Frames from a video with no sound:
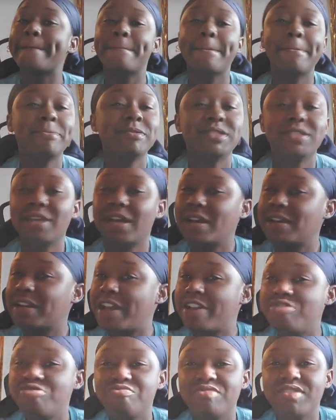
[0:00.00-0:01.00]
but beside
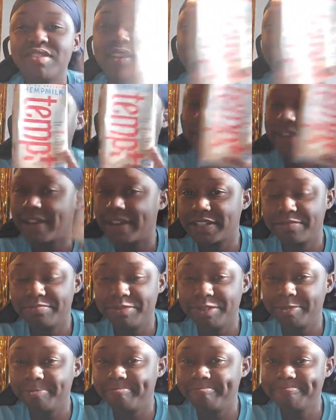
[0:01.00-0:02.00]
that you will never catch
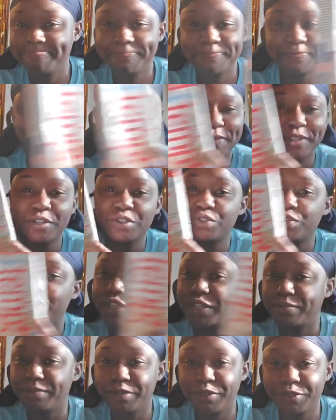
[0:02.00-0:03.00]
me
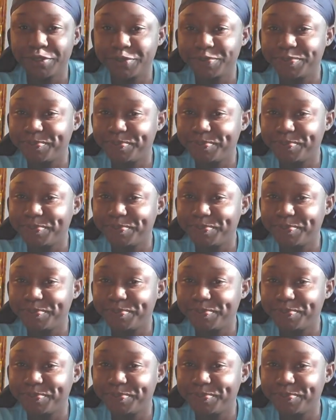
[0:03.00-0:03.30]
drinking milk